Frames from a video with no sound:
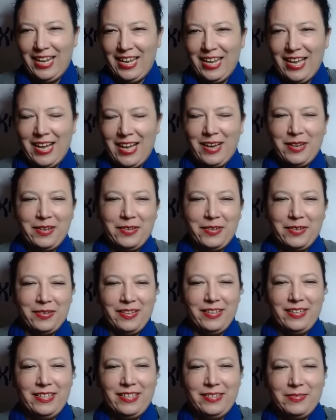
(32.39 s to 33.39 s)
Hello.
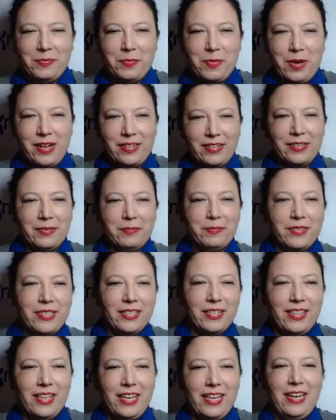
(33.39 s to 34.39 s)
Welcome
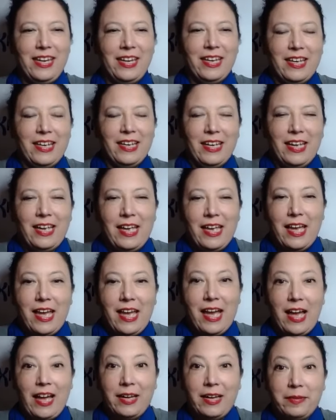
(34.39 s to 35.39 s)
to the
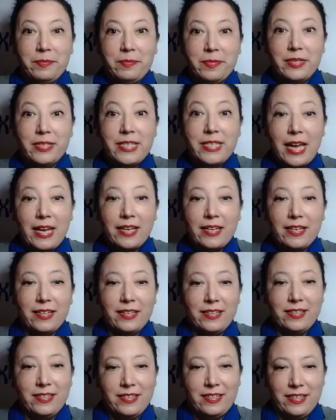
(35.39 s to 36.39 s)

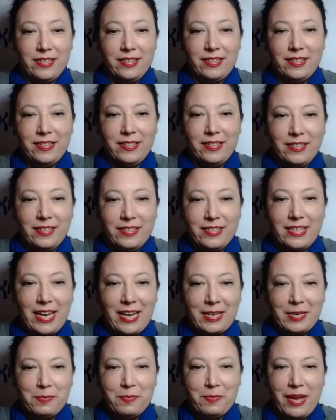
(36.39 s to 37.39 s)
second
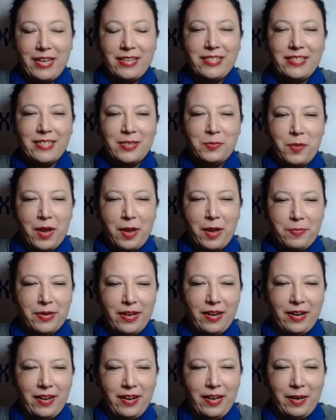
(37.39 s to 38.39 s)
Sex Matters
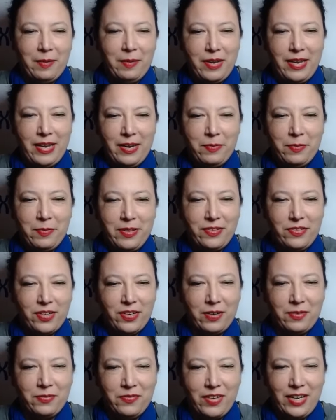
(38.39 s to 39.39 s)
webinar. I'm here with
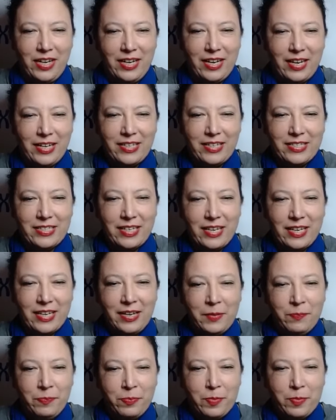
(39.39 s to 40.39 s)
Jo Phoenix,
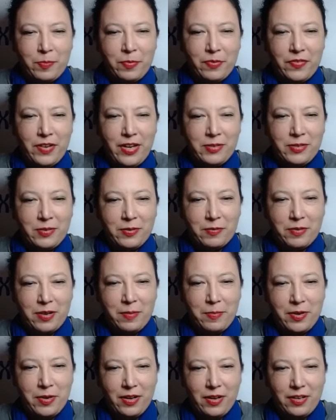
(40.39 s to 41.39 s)
Professor of
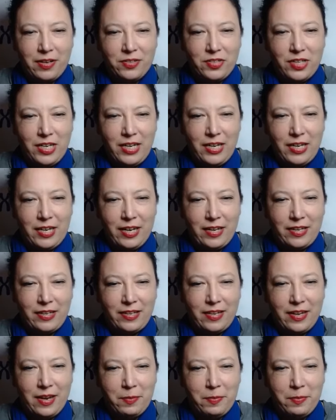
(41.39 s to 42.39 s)
Criminology at
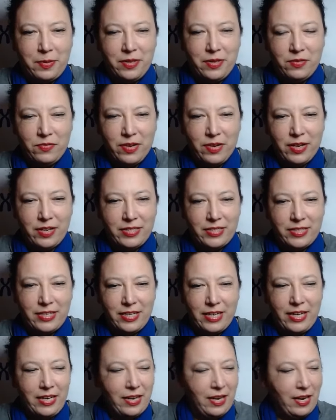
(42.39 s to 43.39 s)
the Open
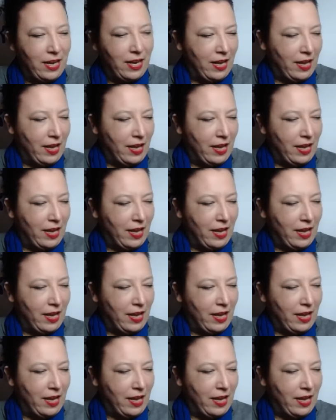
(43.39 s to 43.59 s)
University,